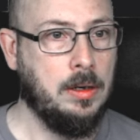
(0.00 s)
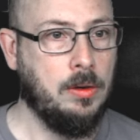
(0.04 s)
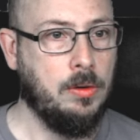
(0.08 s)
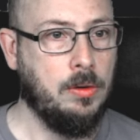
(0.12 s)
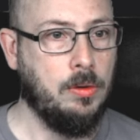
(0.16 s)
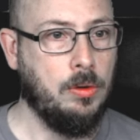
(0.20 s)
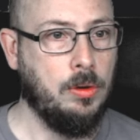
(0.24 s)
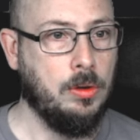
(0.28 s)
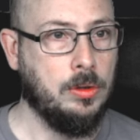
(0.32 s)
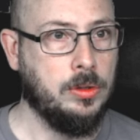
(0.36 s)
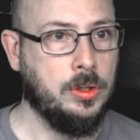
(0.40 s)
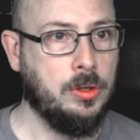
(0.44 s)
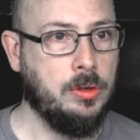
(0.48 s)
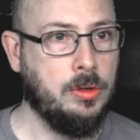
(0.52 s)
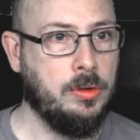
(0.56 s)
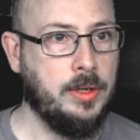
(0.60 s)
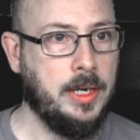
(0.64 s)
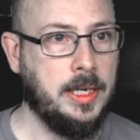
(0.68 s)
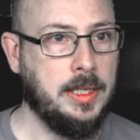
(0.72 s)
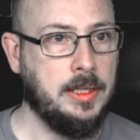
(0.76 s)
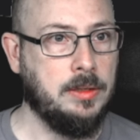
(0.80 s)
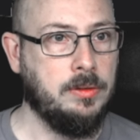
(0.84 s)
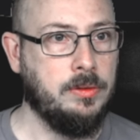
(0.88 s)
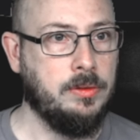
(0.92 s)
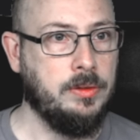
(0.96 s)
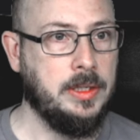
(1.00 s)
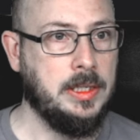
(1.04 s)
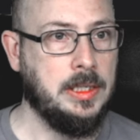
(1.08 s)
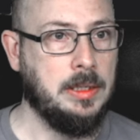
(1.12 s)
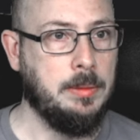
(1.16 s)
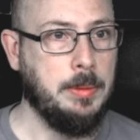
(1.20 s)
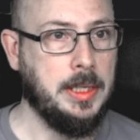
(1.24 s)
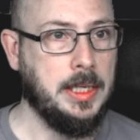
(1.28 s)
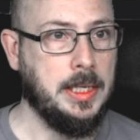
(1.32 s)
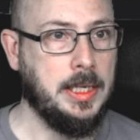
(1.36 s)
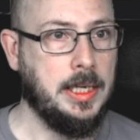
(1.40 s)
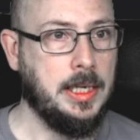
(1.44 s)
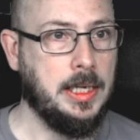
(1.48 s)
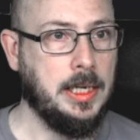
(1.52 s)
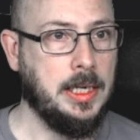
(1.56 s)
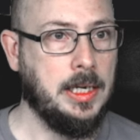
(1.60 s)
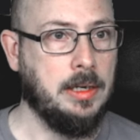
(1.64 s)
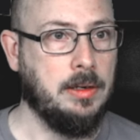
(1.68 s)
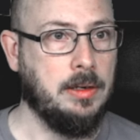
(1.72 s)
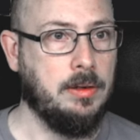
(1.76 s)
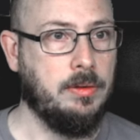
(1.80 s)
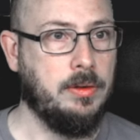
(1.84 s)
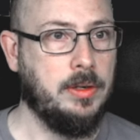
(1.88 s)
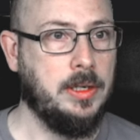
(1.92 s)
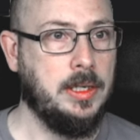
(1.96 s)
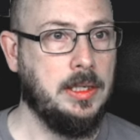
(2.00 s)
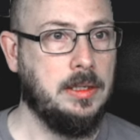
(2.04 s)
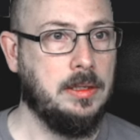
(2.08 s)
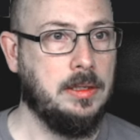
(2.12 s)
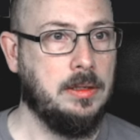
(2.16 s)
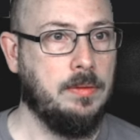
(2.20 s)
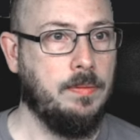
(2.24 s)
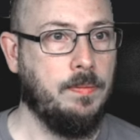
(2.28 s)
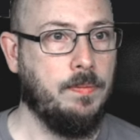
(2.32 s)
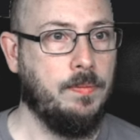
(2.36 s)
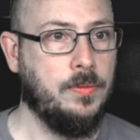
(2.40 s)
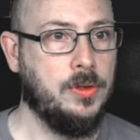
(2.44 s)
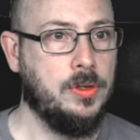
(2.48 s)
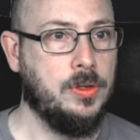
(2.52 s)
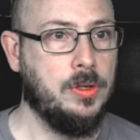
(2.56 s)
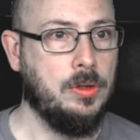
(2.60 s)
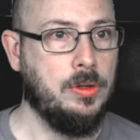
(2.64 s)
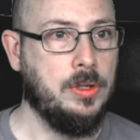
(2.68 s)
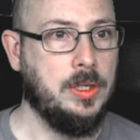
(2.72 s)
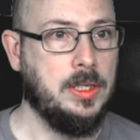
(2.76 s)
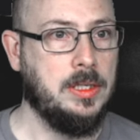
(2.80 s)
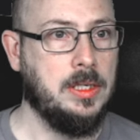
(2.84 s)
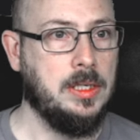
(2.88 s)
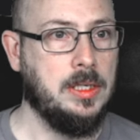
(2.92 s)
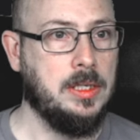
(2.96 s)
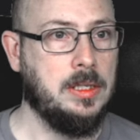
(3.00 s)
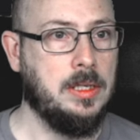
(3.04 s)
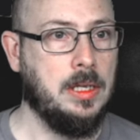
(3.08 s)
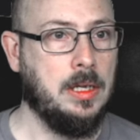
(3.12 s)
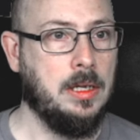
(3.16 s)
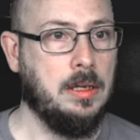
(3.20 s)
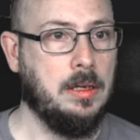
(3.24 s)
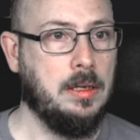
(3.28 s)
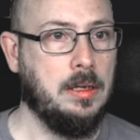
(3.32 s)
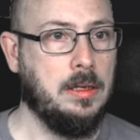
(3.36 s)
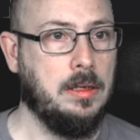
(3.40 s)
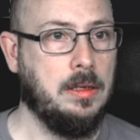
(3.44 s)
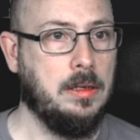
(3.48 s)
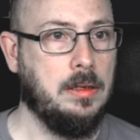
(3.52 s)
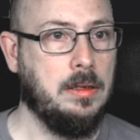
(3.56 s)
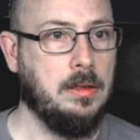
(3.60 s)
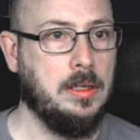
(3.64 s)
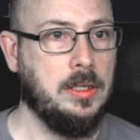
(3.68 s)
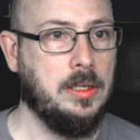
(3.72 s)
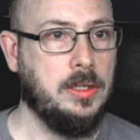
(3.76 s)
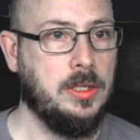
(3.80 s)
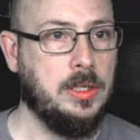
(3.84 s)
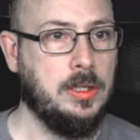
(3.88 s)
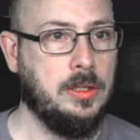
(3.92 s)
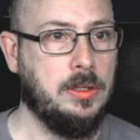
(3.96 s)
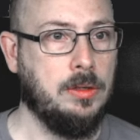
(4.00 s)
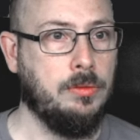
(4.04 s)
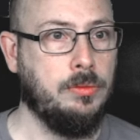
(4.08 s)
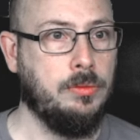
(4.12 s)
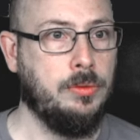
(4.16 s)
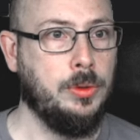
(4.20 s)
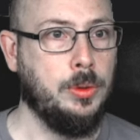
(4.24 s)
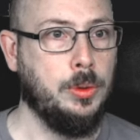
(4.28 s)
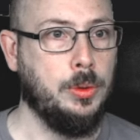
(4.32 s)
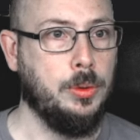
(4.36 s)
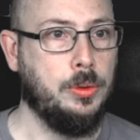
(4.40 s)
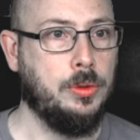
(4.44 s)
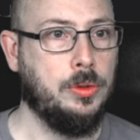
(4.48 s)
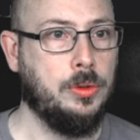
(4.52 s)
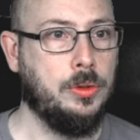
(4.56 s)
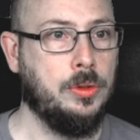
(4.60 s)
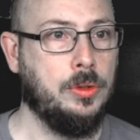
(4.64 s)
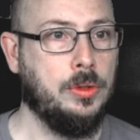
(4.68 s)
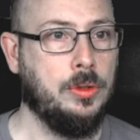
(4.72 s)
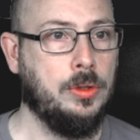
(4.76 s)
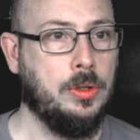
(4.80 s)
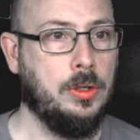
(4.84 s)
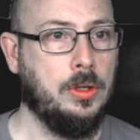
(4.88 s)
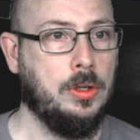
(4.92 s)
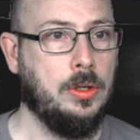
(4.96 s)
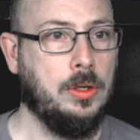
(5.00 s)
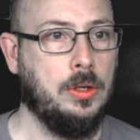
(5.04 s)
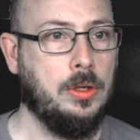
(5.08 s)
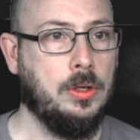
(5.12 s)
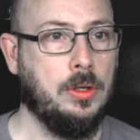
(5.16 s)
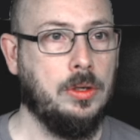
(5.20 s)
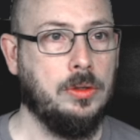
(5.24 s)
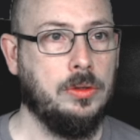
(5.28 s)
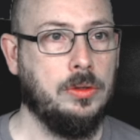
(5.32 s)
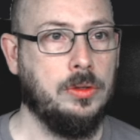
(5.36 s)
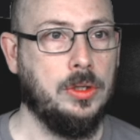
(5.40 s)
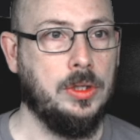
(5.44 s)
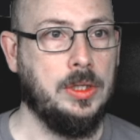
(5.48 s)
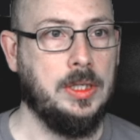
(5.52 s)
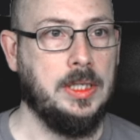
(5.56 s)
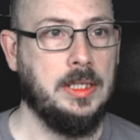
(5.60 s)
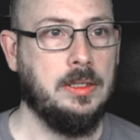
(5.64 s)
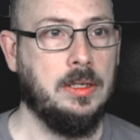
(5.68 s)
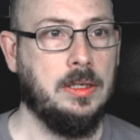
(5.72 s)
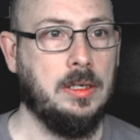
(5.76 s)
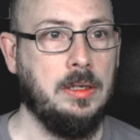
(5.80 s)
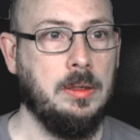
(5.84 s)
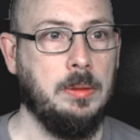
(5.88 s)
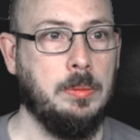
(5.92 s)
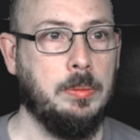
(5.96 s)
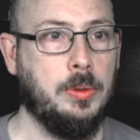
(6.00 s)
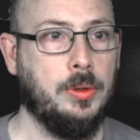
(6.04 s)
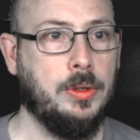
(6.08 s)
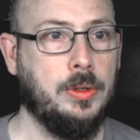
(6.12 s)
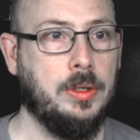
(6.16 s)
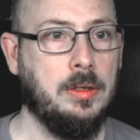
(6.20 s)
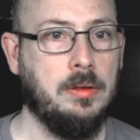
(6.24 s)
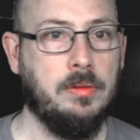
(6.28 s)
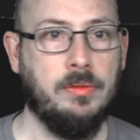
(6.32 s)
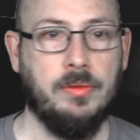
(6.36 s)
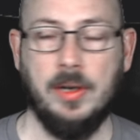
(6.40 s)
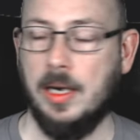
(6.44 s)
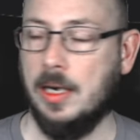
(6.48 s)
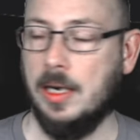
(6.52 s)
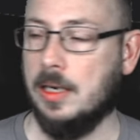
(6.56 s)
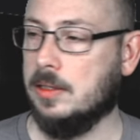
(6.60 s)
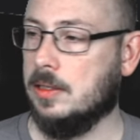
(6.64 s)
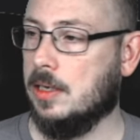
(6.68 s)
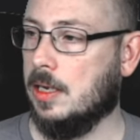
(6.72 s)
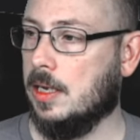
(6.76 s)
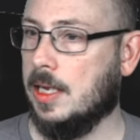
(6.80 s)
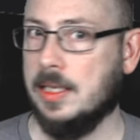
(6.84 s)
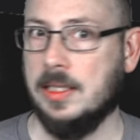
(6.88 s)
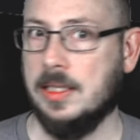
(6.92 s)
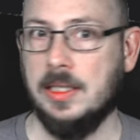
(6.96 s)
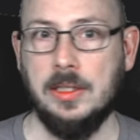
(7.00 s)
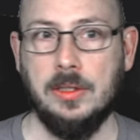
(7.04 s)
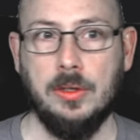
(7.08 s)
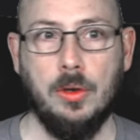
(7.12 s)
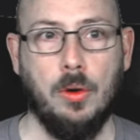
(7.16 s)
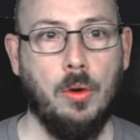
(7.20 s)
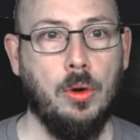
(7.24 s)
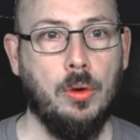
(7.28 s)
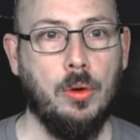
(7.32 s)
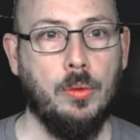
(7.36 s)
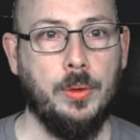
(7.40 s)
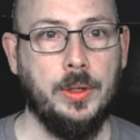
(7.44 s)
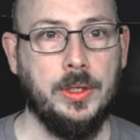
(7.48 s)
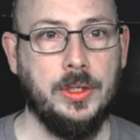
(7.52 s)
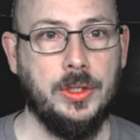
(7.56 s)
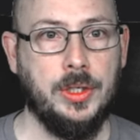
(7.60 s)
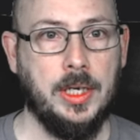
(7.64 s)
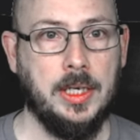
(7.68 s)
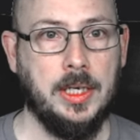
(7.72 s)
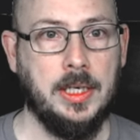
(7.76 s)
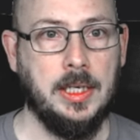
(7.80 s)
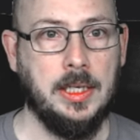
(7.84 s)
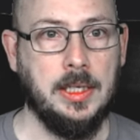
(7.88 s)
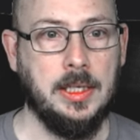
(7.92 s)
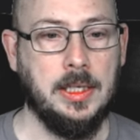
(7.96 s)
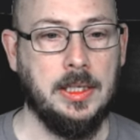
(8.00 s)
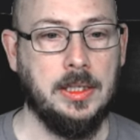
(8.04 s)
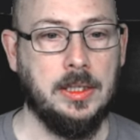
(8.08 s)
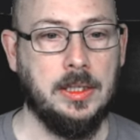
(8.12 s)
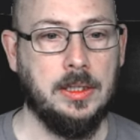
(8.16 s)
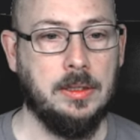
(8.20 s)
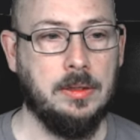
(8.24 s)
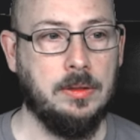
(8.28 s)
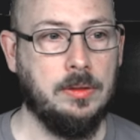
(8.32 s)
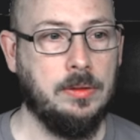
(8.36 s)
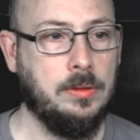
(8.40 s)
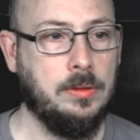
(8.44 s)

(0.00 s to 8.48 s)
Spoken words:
also create a README here, right? So this is the root. So these are important files. I guess it's always checking these.